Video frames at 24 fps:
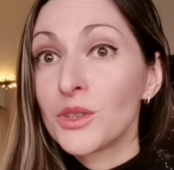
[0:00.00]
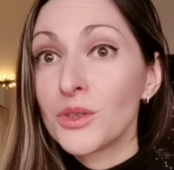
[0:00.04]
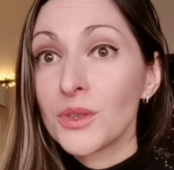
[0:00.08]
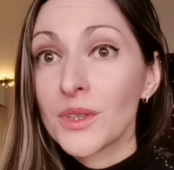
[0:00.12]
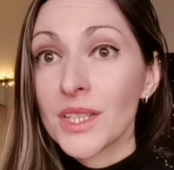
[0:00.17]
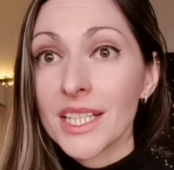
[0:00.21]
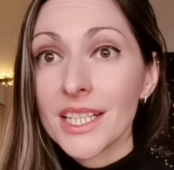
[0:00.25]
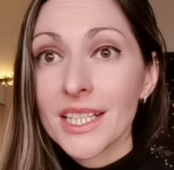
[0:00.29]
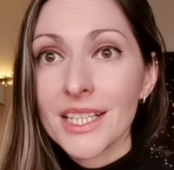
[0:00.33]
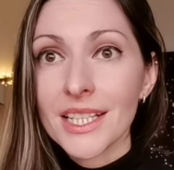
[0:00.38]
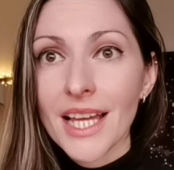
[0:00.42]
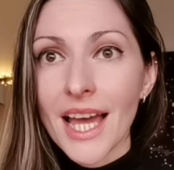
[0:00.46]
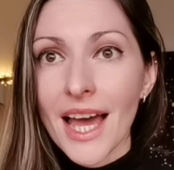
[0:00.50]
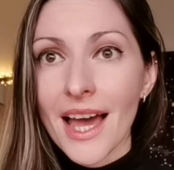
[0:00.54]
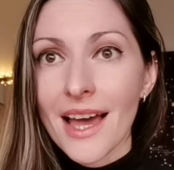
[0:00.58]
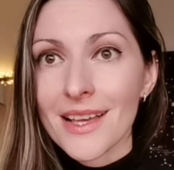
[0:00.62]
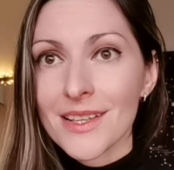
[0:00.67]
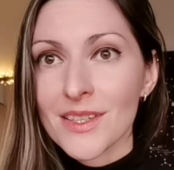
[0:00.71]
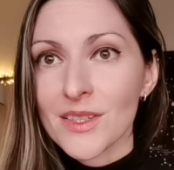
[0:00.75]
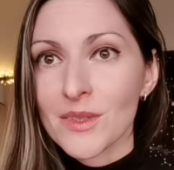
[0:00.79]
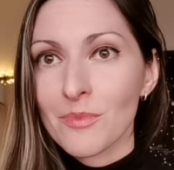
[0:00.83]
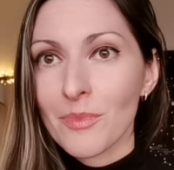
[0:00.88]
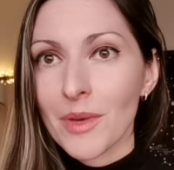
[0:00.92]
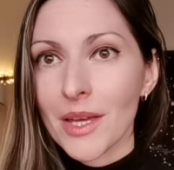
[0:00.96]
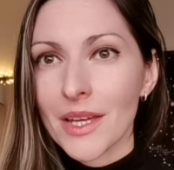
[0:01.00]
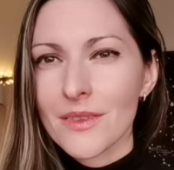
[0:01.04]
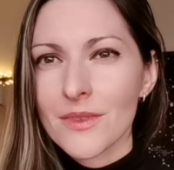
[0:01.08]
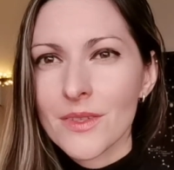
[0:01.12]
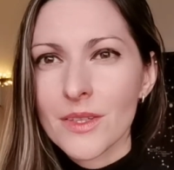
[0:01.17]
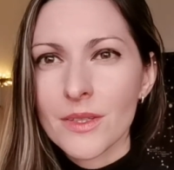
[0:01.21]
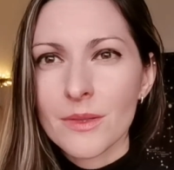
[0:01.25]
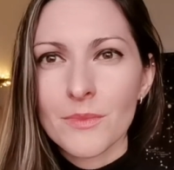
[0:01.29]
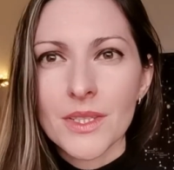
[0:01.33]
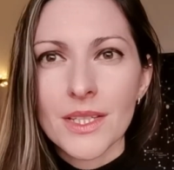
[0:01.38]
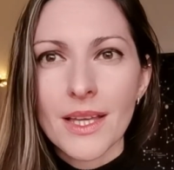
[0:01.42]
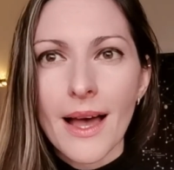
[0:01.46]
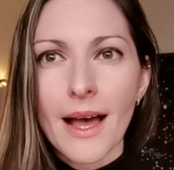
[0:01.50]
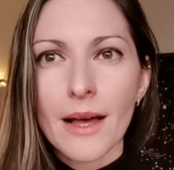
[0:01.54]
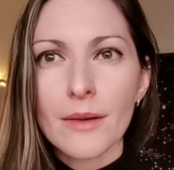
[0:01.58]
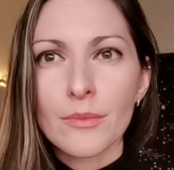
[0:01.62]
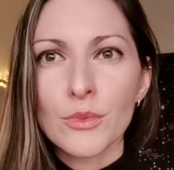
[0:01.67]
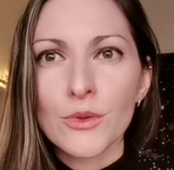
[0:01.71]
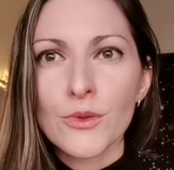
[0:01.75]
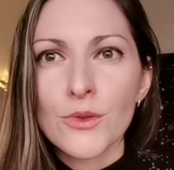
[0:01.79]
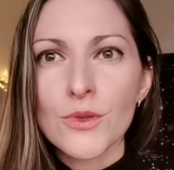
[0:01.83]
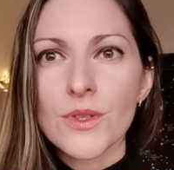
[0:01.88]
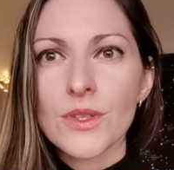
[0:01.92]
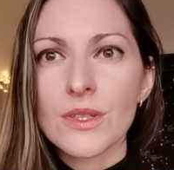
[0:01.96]
greedy aspects, some
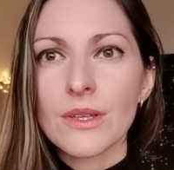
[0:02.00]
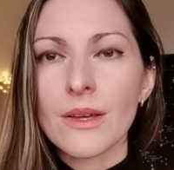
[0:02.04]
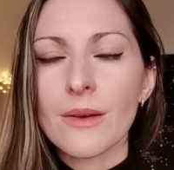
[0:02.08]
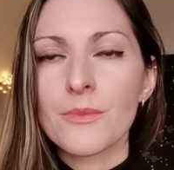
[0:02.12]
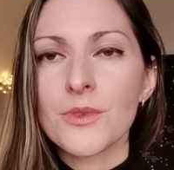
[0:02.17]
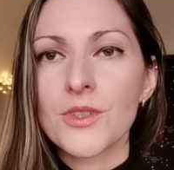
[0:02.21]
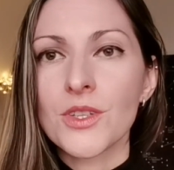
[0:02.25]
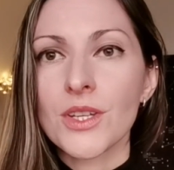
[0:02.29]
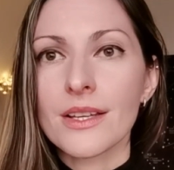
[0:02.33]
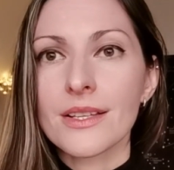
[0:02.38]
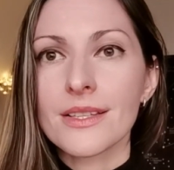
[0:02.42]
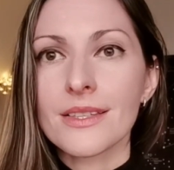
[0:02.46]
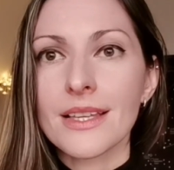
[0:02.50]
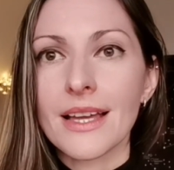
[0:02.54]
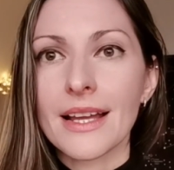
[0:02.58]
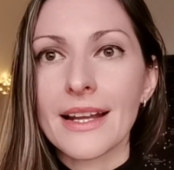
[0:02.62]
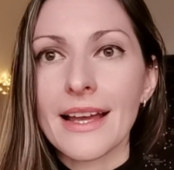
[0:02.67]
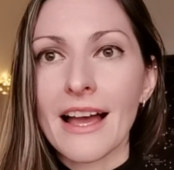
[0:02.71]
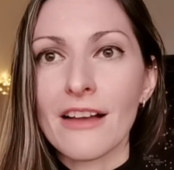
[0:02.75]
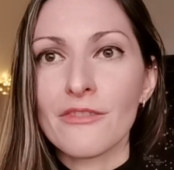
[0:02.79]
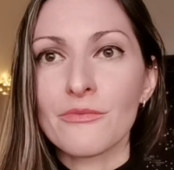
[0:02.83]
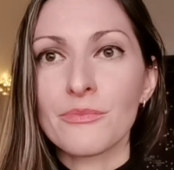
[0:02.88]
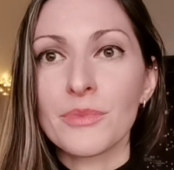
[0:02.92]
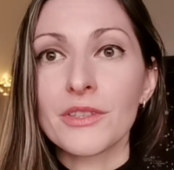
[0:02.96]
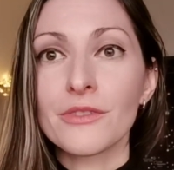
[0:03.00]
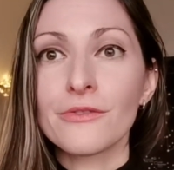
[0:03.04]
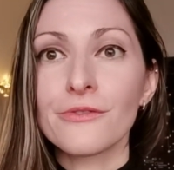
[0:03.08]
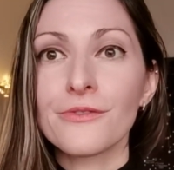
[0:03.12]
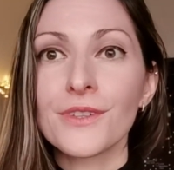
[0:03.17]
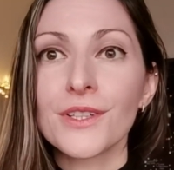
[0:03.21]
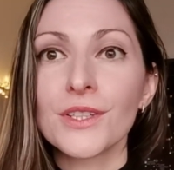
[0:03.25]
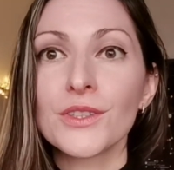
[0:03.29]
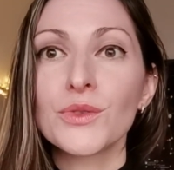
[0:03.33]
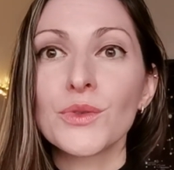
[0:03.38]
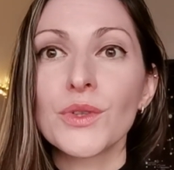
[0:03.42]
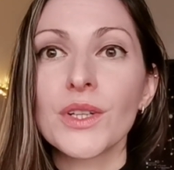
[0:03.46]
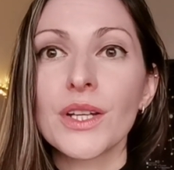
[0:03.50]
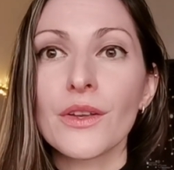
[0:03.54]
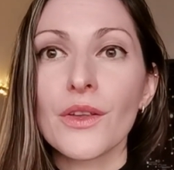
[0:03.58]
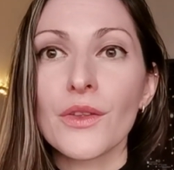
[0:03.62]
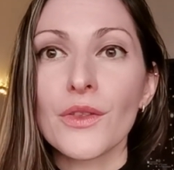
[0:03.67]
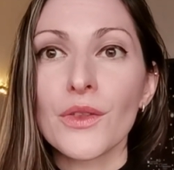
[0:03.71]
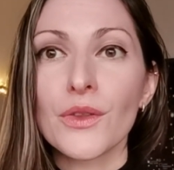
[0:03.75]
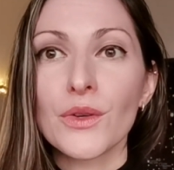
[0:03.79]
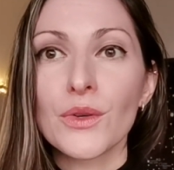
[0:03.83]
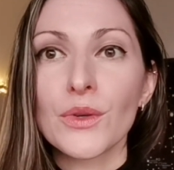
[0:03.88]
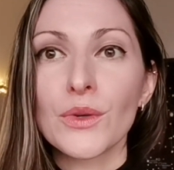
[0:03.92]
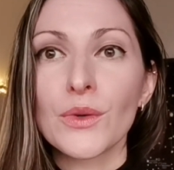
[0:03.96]
taboo subjects that have been filtering
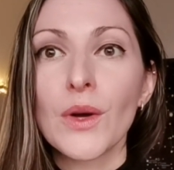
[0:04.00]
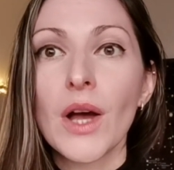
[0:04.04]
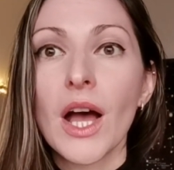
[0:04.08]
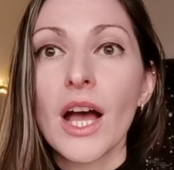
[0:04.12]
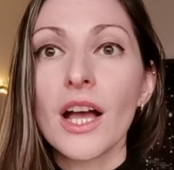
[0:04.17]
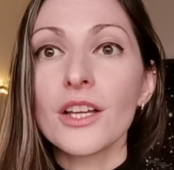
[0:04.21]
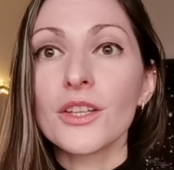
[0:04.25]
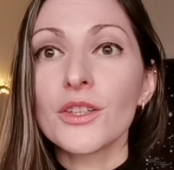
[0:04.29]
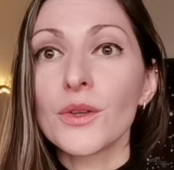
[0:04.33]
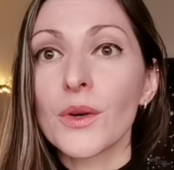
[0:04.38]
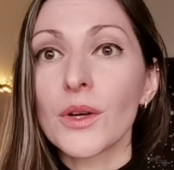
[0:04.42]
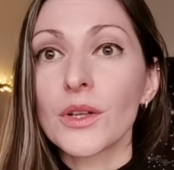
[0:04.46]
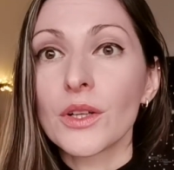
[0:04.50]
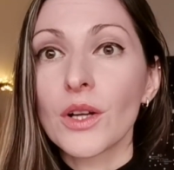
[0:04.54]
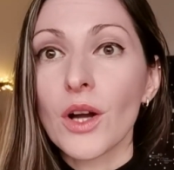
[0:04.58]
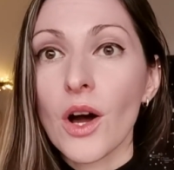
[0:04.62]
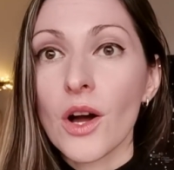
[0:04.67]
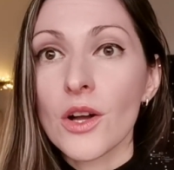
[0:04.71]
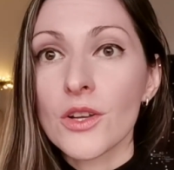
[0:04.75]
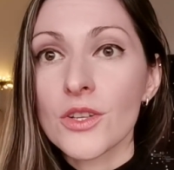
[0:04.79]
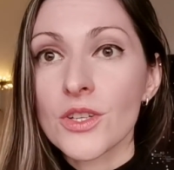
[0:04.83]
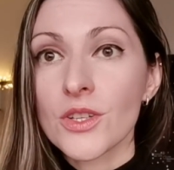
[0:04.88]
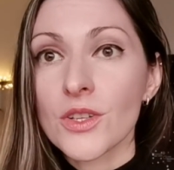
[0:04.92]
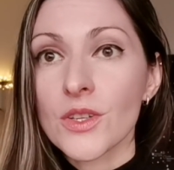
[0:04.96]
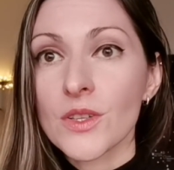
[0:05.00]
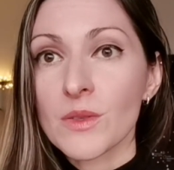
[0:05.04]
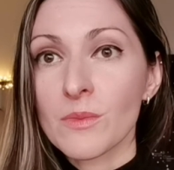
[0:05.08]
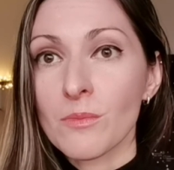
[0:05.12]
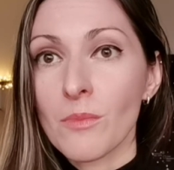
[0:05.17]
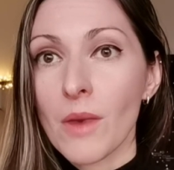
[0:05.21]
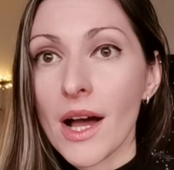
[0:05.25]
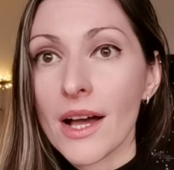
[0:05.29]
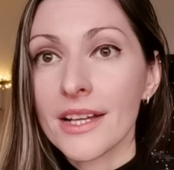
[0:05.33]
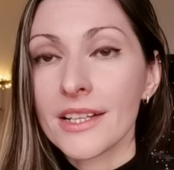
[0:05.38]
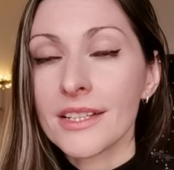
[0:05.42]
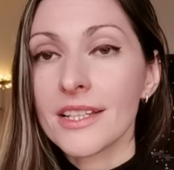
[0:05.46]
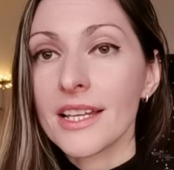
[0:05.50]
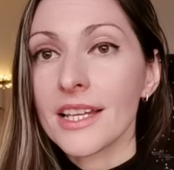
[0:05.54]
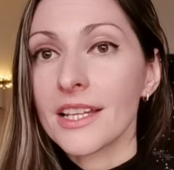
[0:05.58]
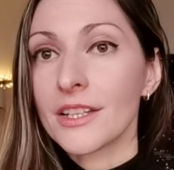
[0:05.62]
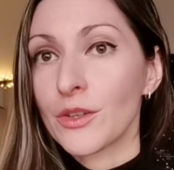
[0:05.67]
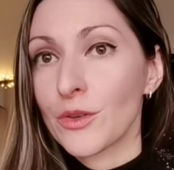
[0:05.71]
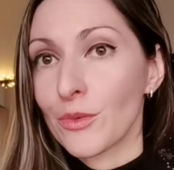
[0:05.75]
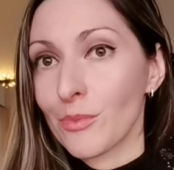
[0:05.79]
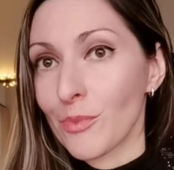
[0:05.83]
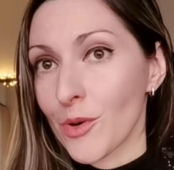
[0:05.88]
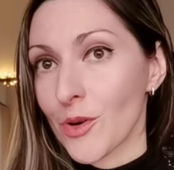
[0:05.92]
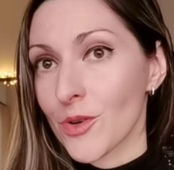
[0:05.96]
through your unconscious mind
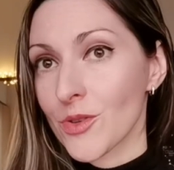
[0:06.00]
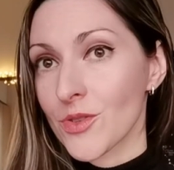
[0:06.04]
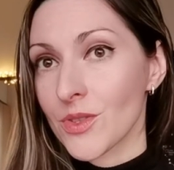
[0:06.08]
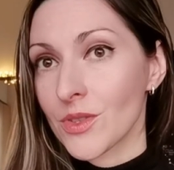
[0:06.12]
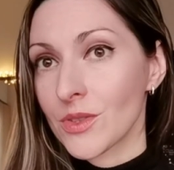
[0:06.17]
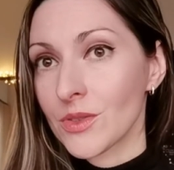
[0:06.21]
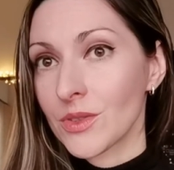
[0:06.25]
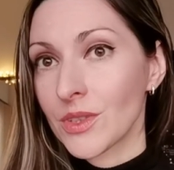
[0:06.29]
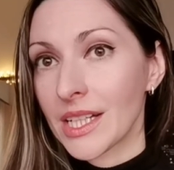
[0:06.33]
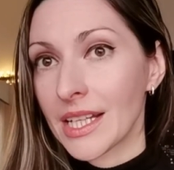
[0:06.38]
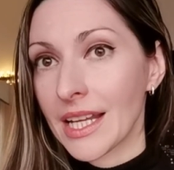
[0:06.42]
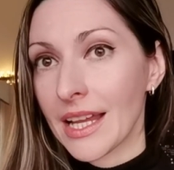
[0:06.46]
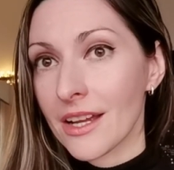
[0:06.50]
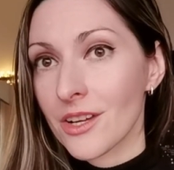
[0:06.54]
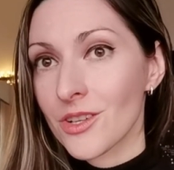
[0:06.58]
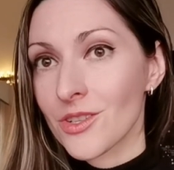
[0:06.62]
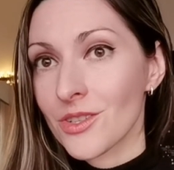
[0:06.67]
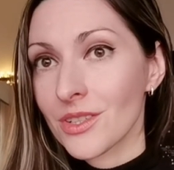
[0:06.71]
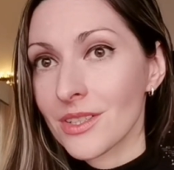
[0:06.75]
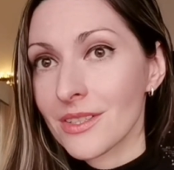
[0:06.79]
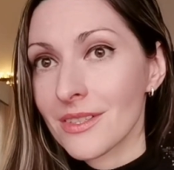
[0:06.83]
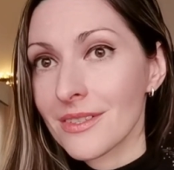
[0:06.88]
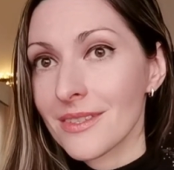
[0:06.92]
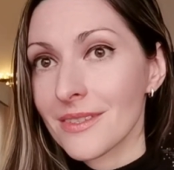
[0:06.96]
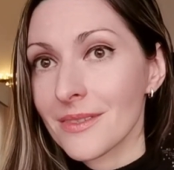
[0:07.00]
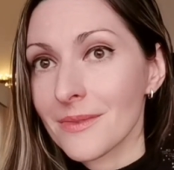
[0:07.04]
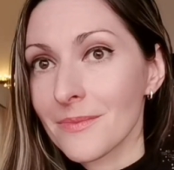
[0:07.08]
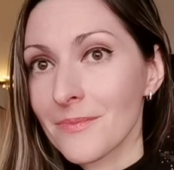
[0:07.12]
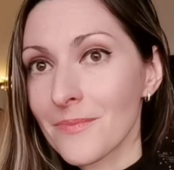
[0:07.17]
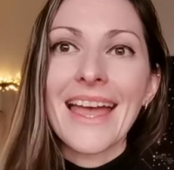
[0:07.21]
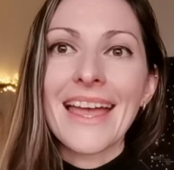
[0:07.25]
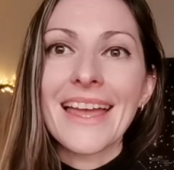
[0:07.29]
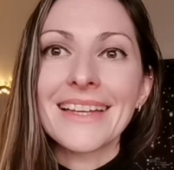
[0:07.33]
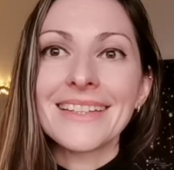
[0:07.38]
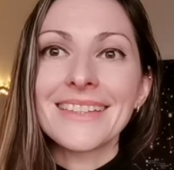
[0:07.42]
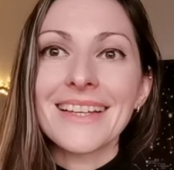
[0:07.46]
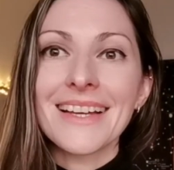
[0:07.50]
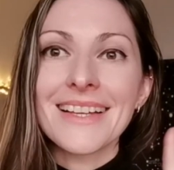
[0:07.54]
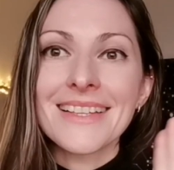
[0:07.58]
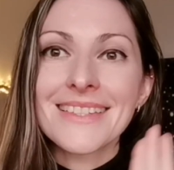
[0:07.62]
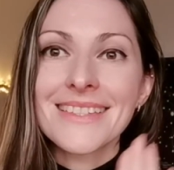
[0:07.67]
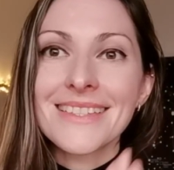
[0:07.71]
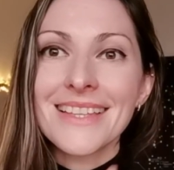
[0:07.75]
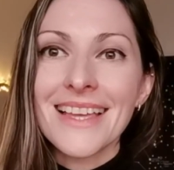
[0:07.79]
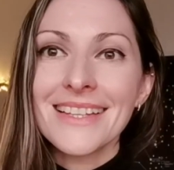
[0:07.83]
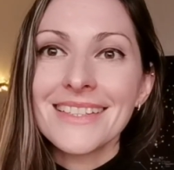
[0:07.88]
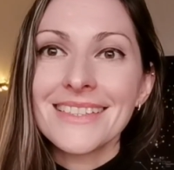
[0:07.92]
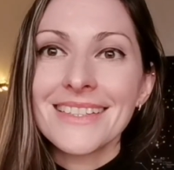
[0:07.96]
and your personal connections? And
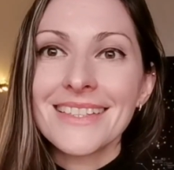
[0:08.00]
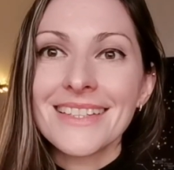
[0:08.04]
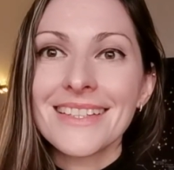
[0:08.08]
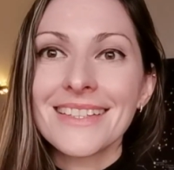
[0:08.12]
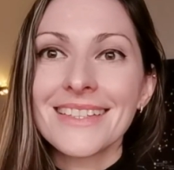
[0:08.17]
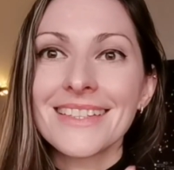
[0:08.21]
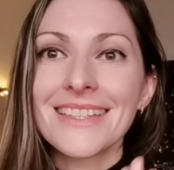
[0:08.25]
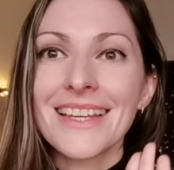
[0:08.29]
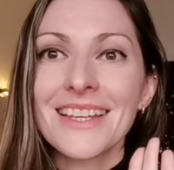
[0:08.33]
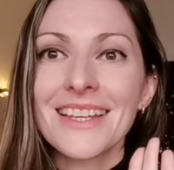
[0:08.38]
Ascendant